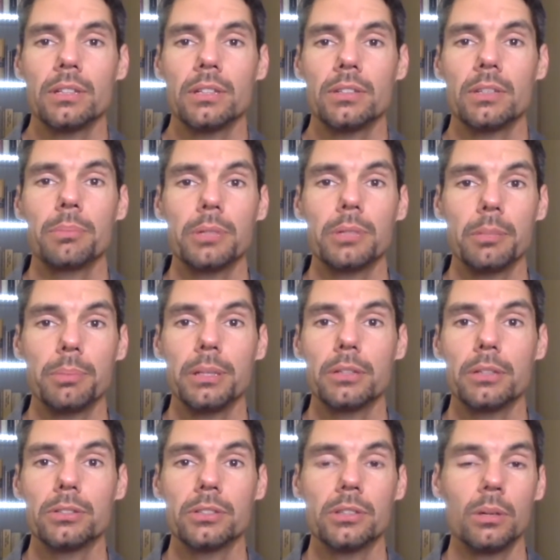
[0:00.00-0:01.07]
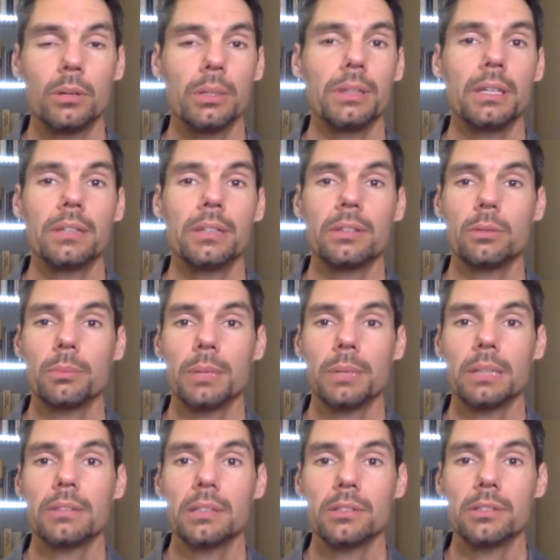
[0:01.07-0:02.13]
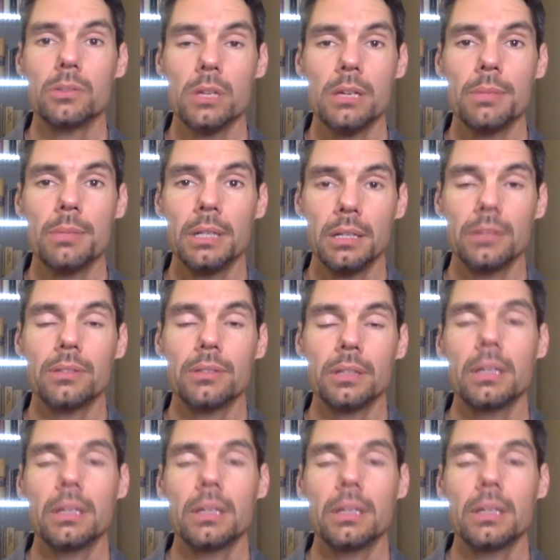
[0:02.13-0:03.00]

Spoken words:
he simply appeals to the only things that would make sense to him in his